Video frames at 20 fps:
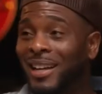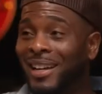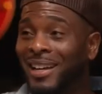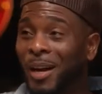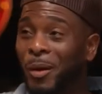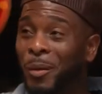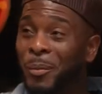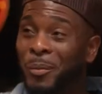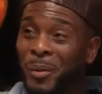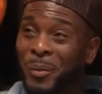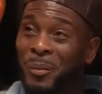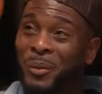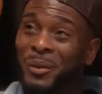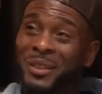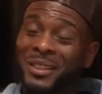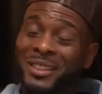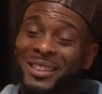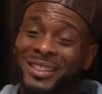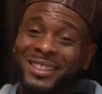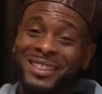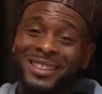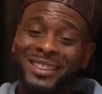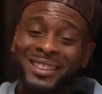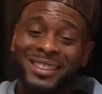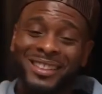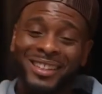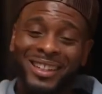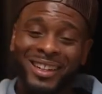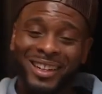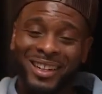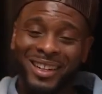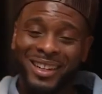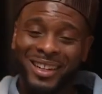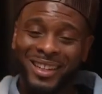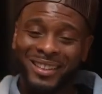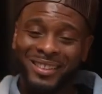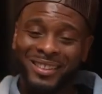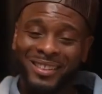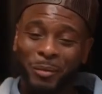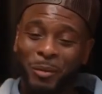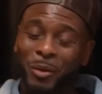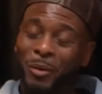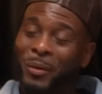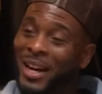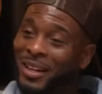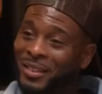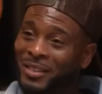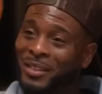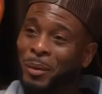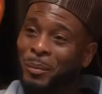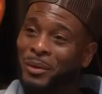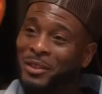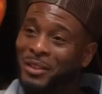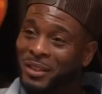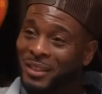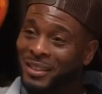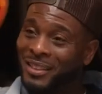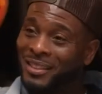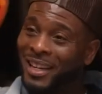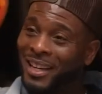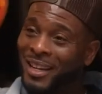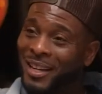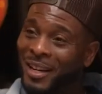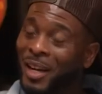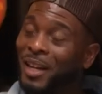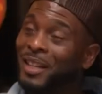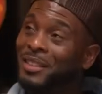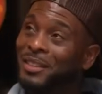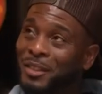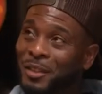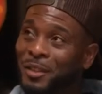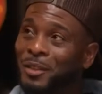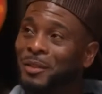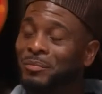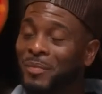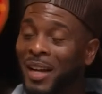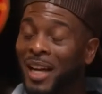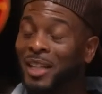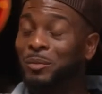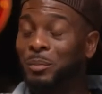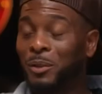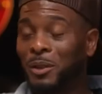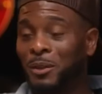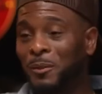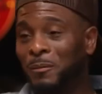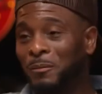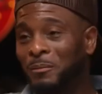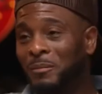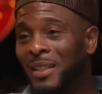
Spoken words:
And I remember some of the writers coming to the set, to the hospital,